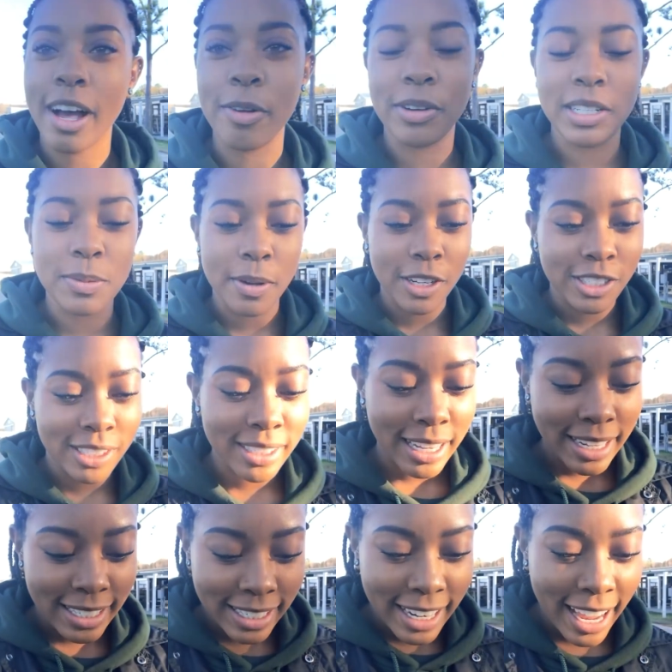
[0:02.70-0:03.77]
outreach specialist,
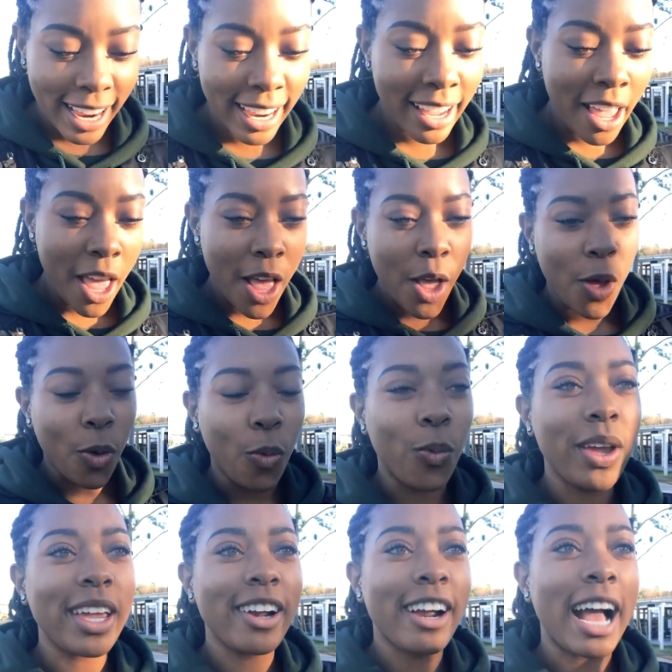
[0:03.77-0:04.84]
and today
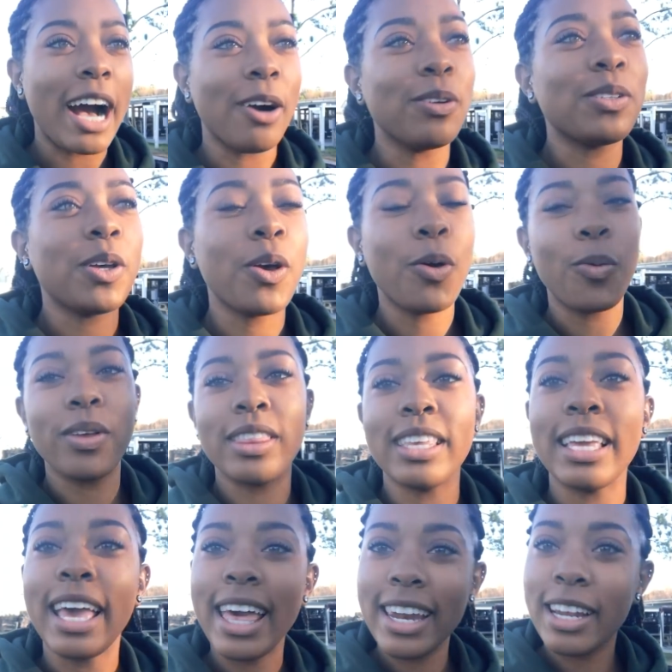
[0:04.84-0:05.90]
we are out with
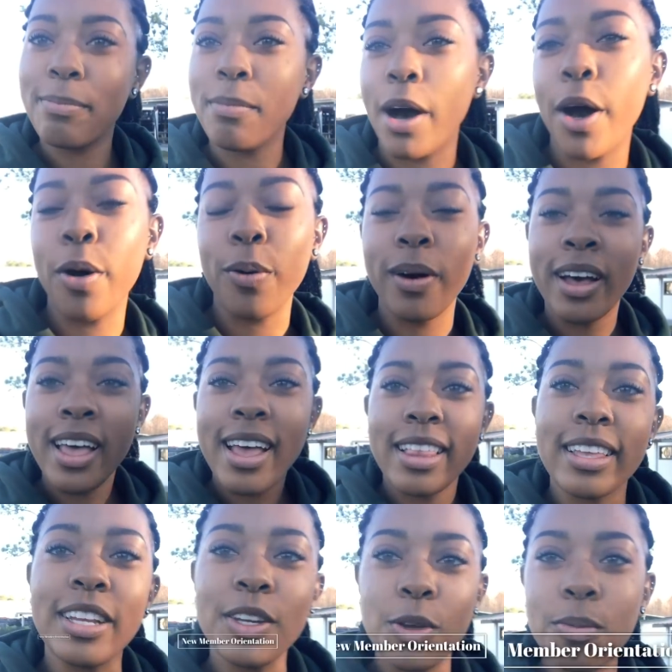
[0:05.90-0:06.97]
the NMO,
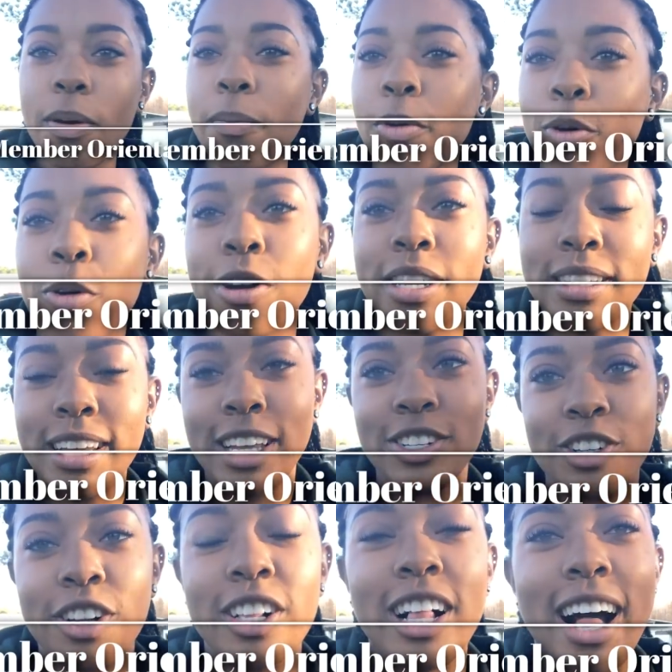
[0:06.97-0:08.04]
the new member
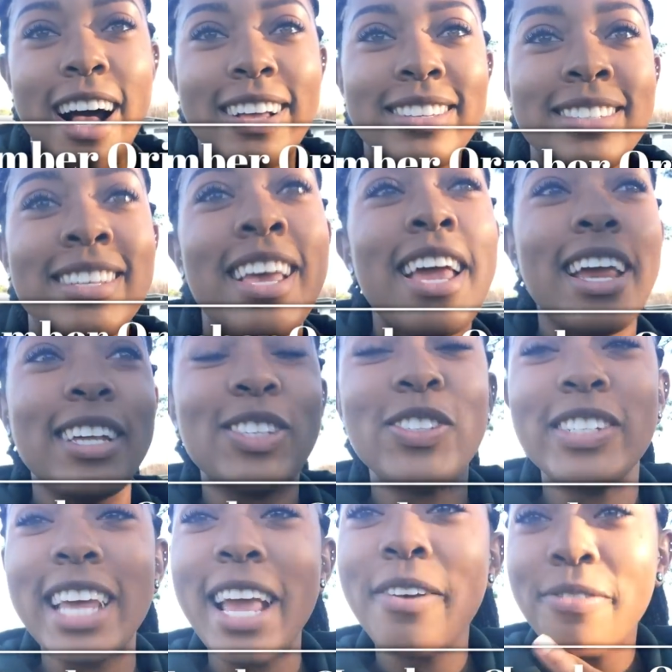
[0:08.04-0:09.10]
orientation class. It's
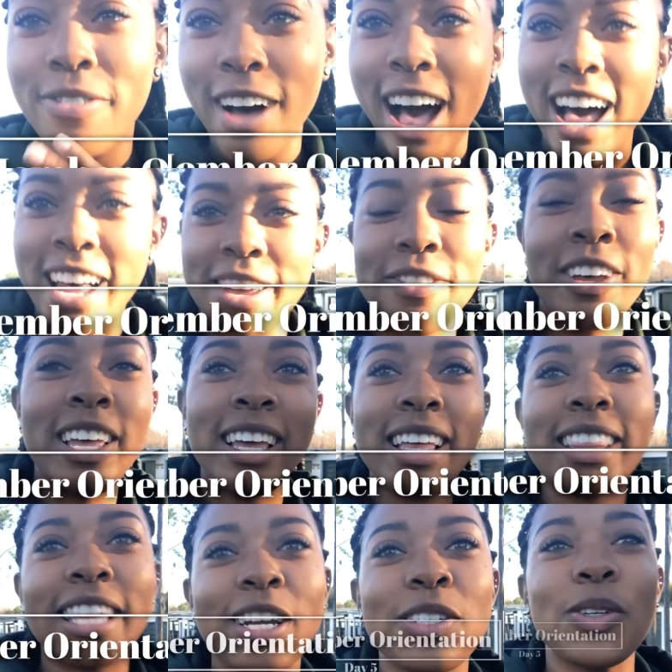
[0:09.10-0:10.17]
day five.
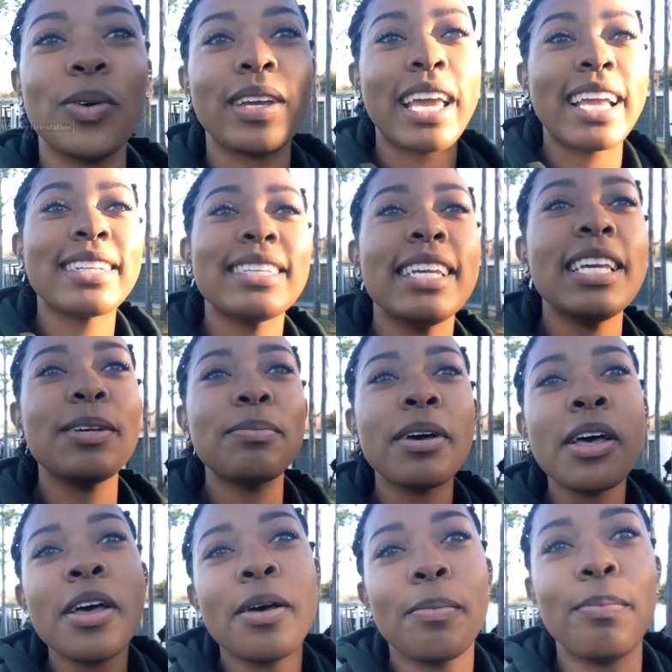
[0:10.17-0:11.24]
They are doing a team
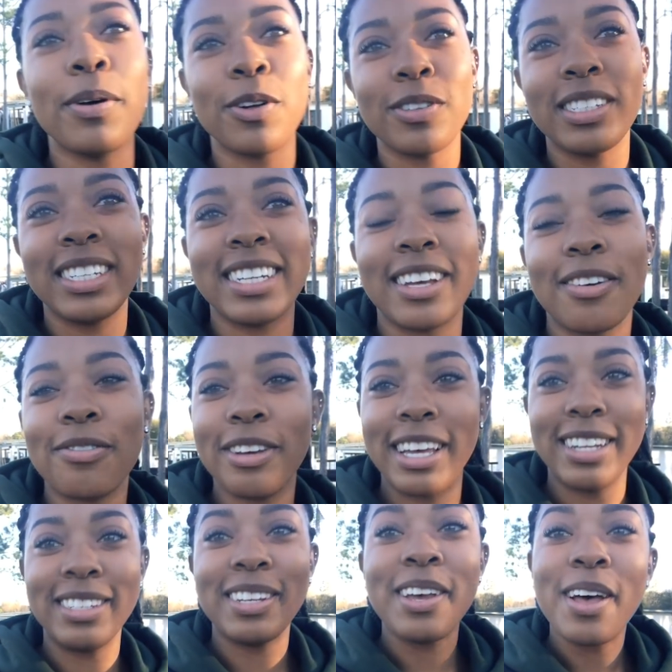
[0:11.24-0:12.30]
building
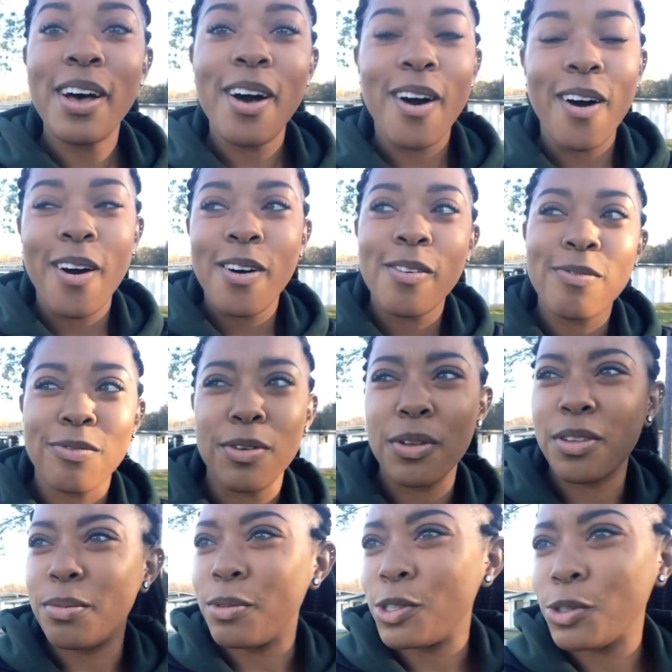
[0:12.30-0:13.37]
event for
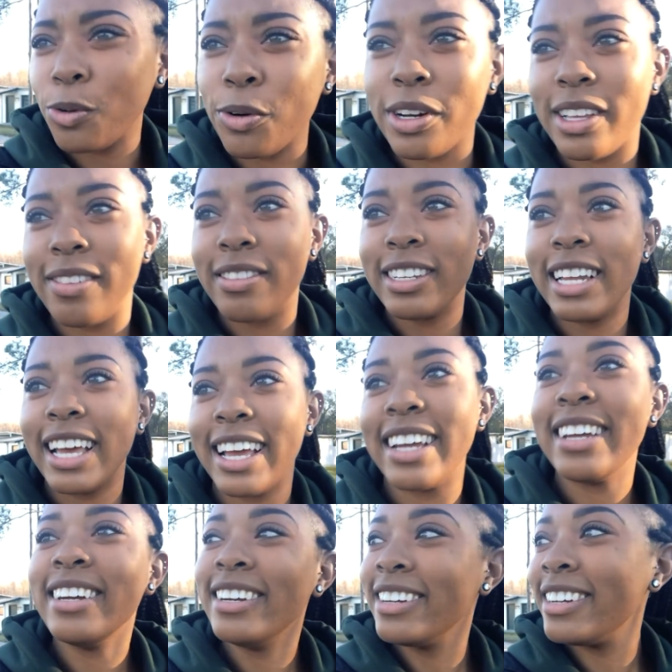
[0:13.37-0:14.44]
the majority of the
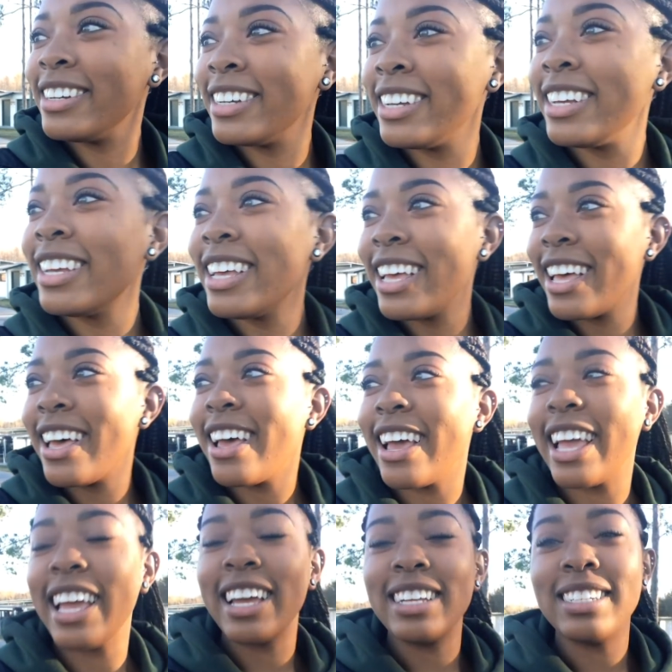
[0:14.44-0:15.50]
day,
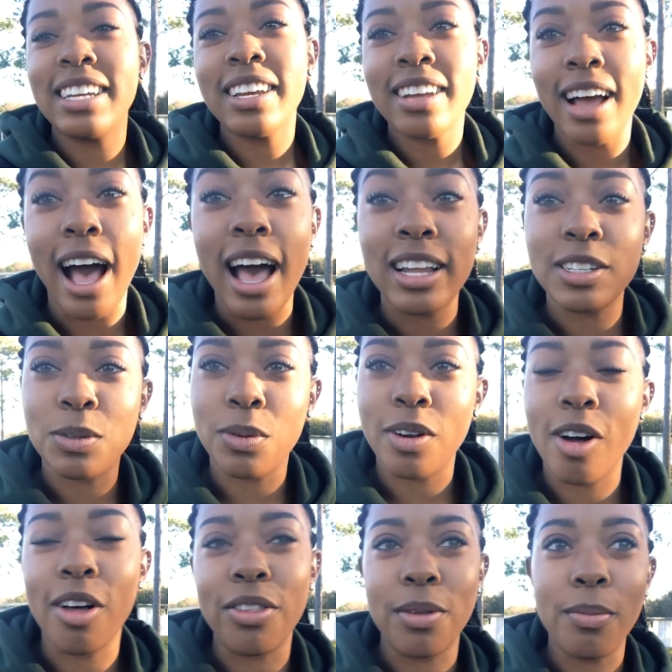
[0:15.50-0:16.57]
and I just want
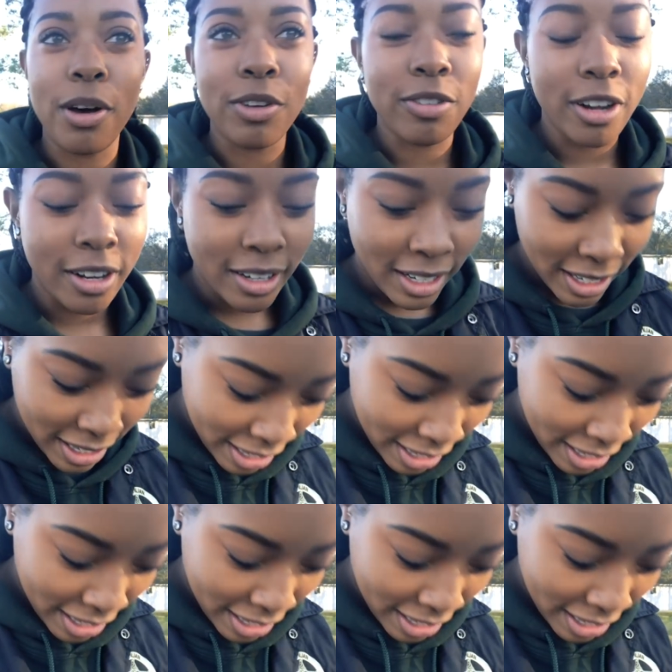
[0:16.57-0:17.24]
to call it the mud run.